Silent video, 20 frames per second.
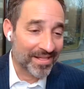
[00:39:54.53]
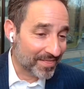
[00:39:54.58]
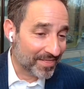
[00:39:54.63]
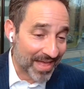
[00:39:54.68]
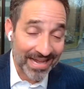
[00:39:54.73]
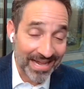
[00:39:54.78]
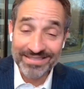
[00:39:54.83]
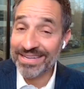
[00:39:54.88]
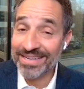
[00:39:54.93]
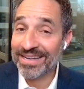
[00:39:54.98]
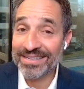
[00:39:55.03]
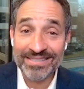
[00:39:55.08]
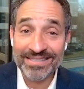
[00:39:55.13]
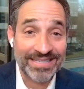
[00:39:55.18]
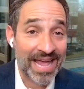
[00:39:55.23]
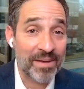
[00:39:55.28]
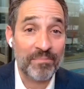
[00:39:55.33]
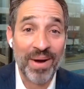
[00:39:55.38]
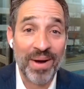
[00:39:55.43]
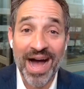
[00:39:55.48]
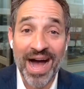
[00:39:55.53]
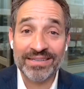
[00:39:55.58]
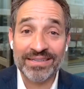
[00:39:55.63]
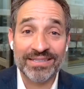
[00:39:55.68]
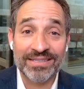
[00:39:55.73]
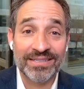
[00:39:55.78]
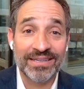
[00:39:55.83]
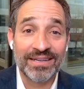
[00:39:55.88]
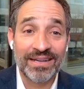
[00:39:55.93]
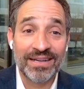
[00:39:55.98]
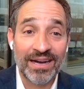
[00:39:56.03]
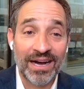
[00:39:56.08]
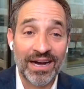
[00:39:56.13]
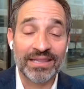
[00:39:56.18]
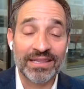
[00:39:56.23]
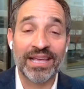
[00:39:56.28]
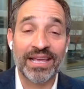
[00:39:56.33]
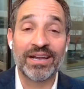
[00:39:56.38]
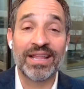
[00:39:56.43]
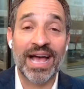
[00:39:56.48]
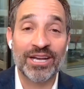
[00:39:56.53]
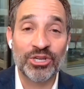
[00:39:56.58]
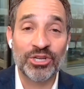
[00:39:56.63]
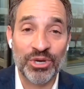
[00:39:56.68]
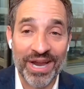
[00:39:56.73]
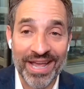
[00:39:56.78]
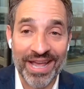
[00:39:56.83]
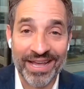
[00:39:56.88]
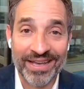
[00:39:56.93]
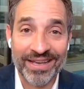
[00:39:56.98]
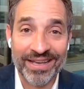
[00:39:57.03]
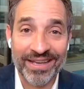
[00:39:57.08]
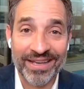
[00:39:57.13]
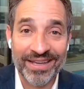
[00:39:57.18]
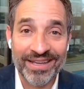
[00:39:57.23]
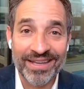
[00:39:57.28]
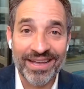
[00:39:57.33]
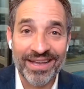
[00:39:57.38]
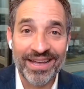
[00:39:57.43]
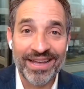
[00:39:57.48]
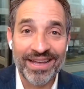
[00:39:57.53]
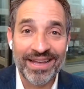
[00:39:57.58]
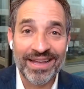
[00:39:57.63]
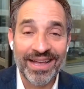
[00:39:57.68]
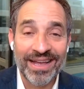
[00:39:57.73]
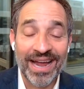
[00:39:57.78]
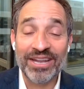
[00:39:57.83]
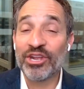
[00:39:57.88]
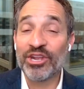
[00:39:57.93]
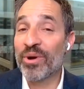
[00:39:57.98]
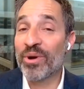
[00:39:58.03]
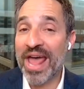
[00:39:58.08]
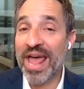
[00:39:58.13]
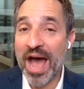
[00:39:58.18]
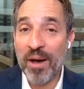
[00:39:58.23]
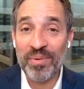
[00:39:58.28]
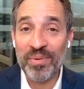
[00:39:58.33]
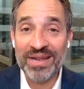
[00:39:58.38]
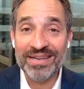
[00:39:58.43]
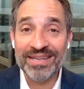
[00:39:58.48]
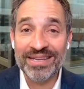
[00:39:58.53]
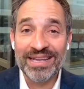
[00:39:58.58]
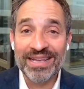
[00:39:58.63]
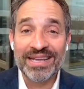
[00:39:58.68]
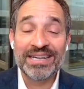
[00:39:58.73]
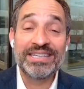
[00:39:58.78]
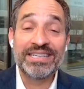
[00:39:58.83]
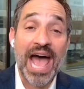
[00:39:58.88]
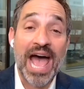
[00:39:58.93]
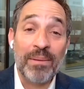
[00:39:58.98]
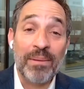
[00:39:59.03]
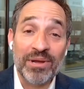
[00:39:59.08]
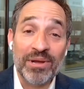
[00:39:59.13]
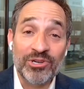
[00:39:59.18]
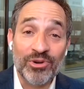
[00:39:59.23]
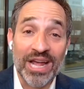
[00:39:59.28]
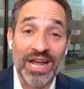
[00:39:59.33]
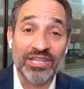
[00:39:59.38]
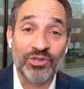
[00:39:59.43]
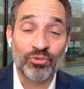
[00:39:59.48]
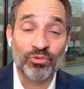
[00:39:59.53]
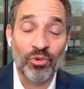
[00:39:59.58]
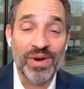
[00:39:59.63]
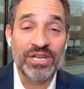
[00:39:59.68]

That's it. Same box, a little extra ink. And you know what happened? Damage rates were